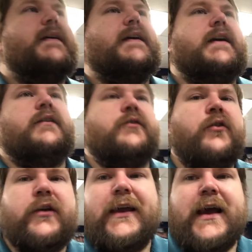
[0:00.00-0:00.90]
is
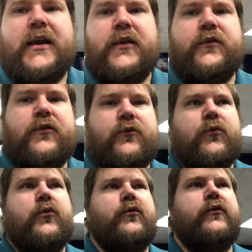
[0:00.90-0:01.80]
looking at it
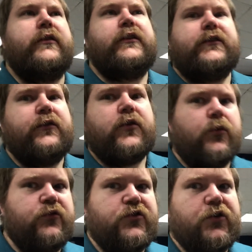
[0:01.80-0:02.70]
through the lens of
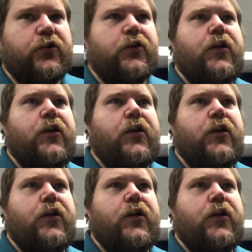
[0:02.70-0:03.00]
culture